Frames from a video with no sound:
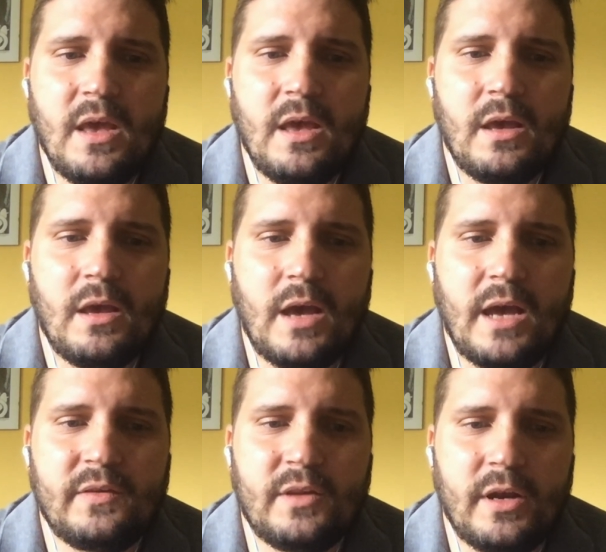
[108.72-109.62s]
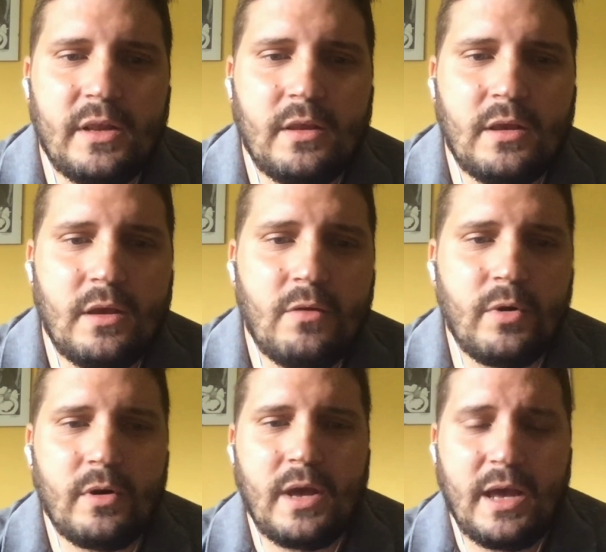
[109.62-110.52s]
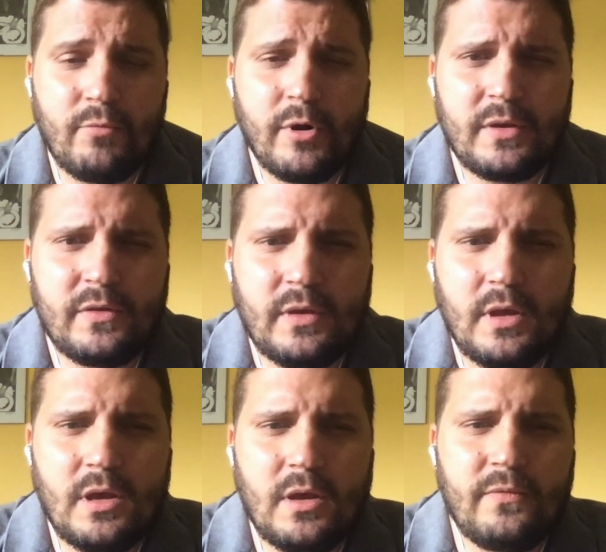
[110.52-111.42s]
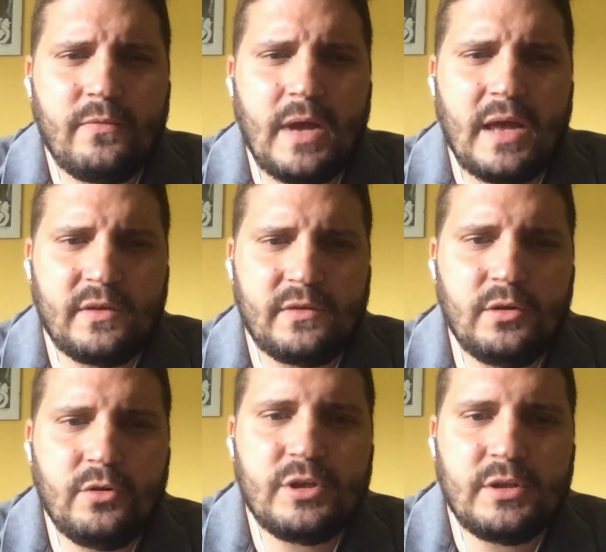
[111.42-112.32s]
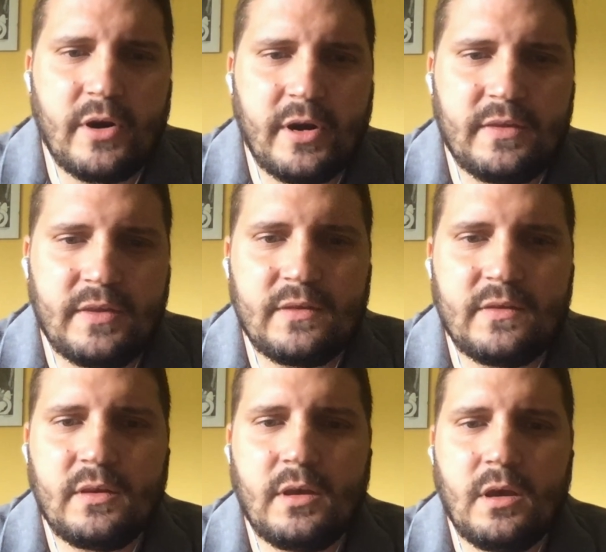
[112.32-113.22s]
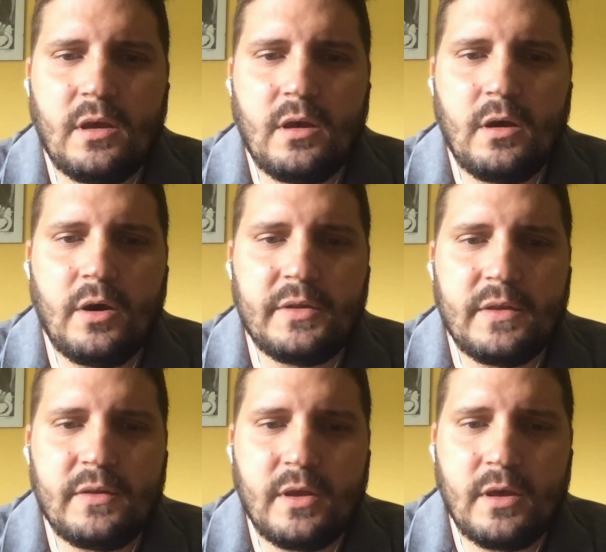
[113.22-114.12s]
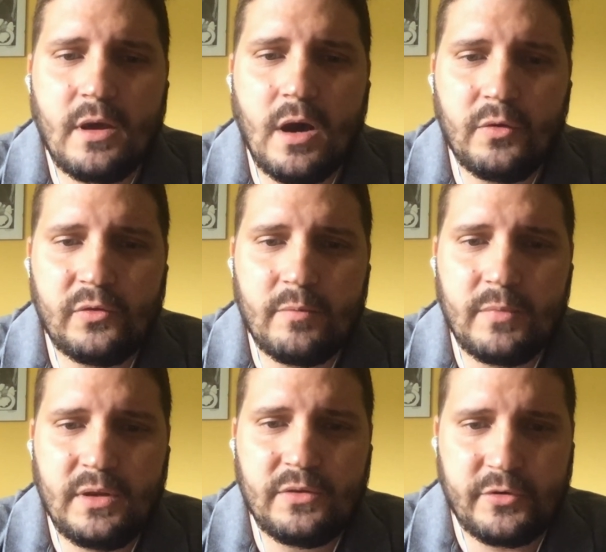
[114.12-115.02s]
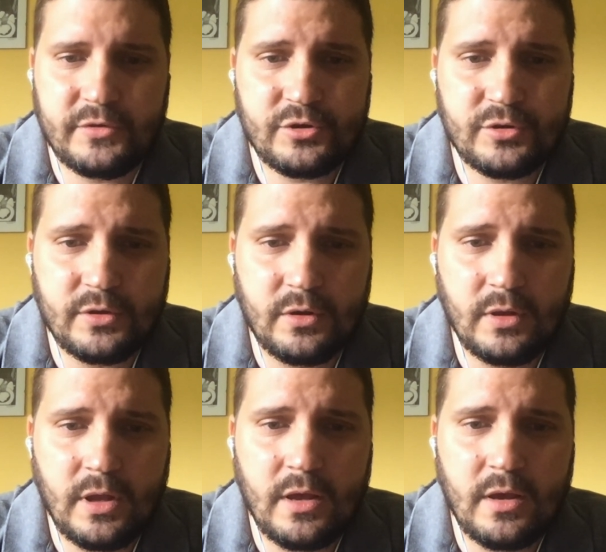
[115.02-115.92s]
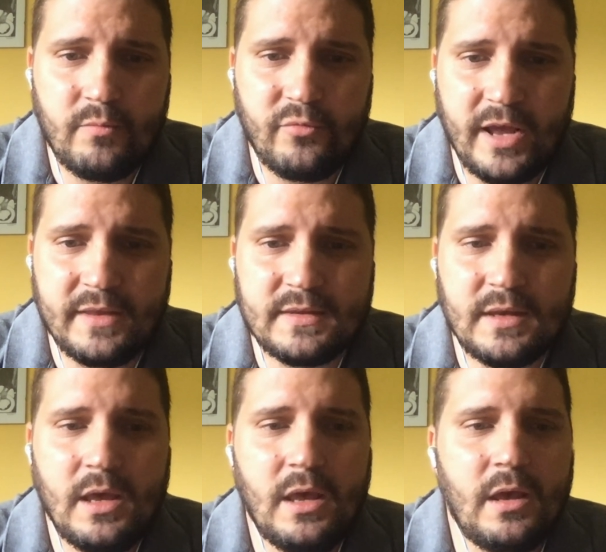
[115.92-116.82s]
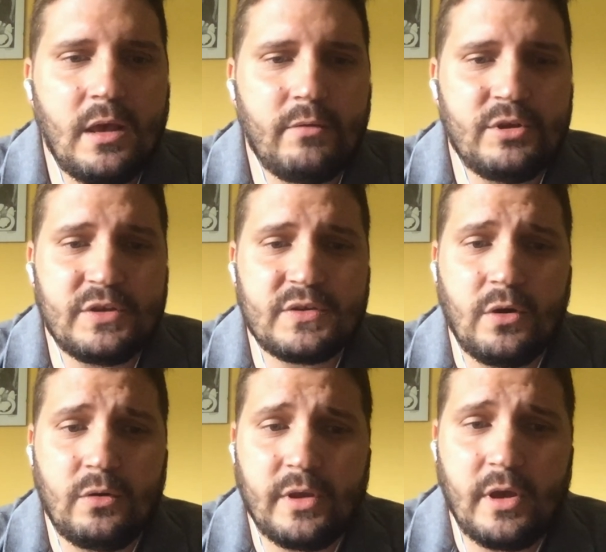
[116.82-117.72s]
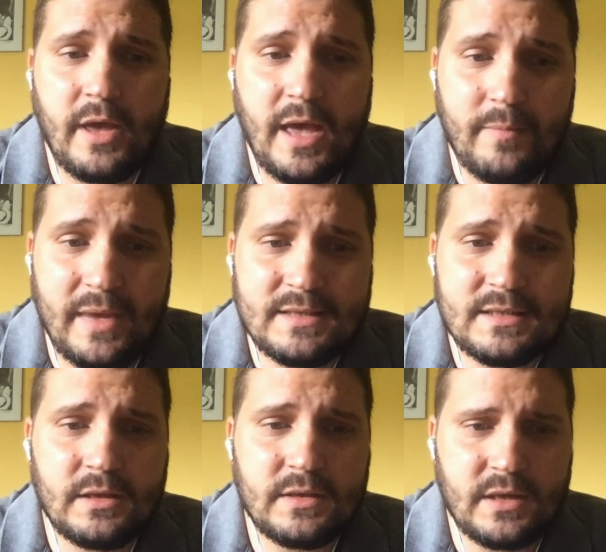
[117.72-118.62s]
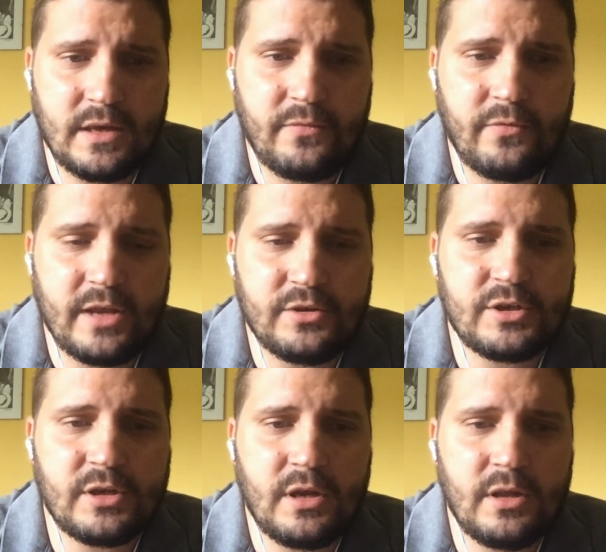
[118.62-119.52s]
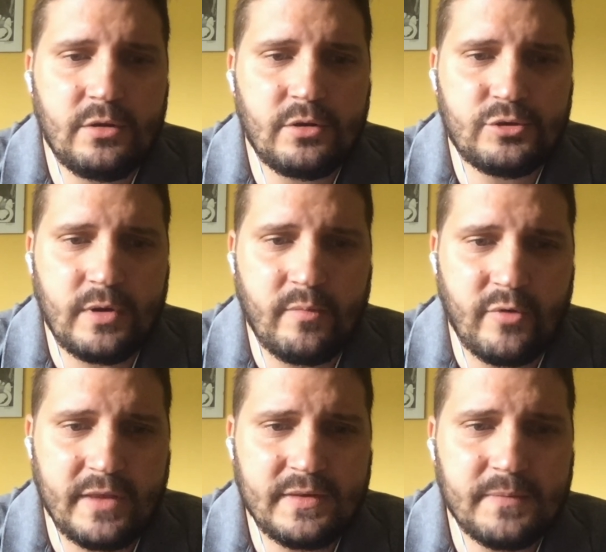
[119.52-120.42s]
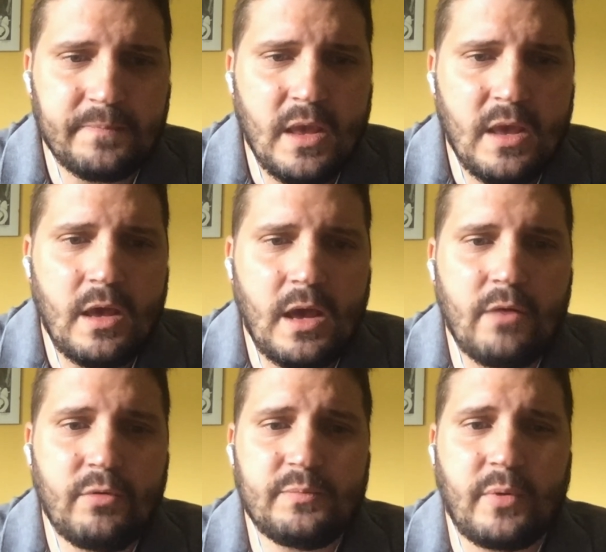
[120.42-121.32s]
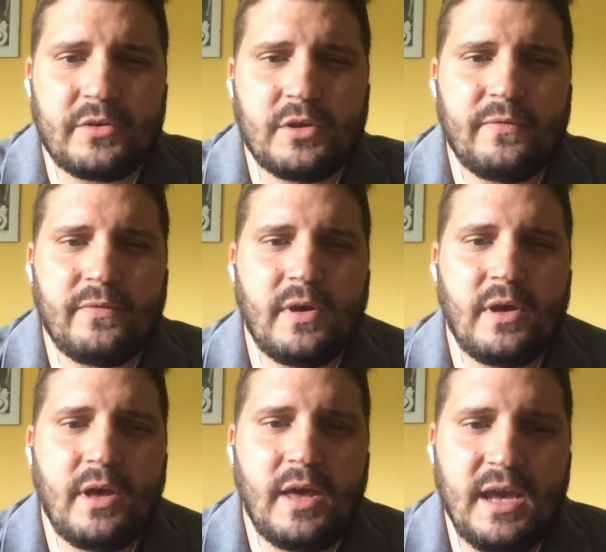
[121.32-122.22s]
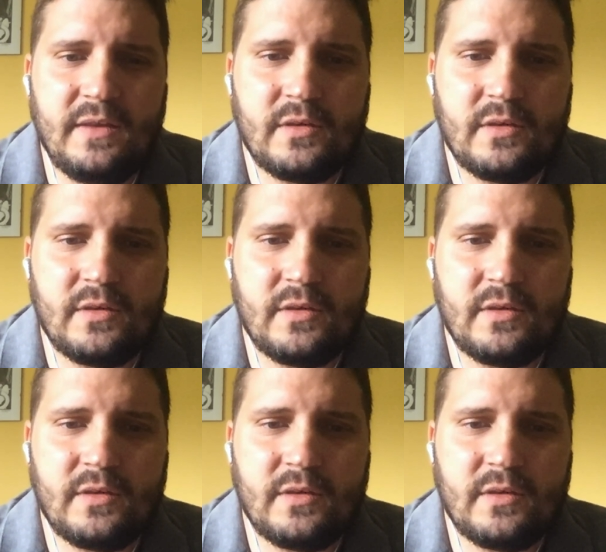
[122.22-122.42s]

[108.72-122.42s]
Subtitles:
I started. I worked as a solution architect on an awesome international brand, which is called Hermès. It's a French luxury brand. I was part of 8